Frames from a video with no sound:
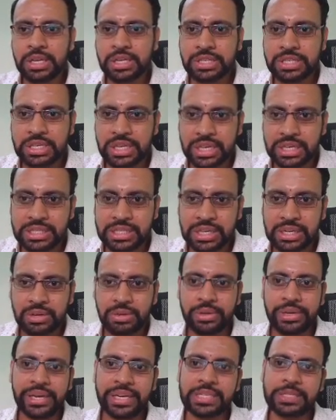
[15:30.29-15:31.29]
gx into
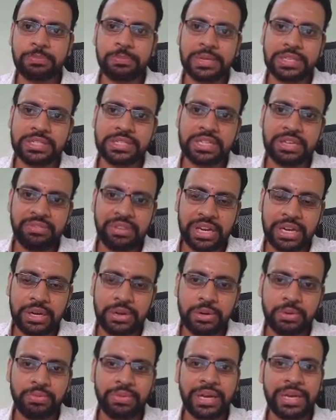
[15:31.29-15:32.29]
x plus gy
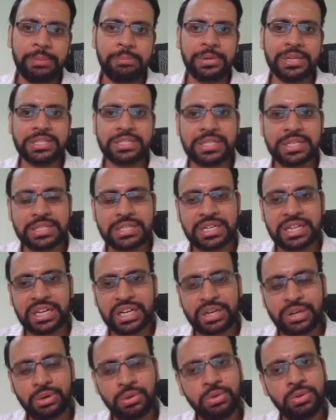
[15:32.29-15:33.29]
into y plus gz
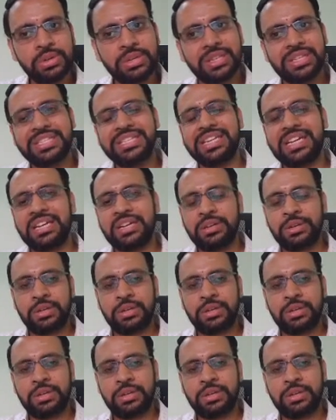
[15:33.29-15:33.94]
into z.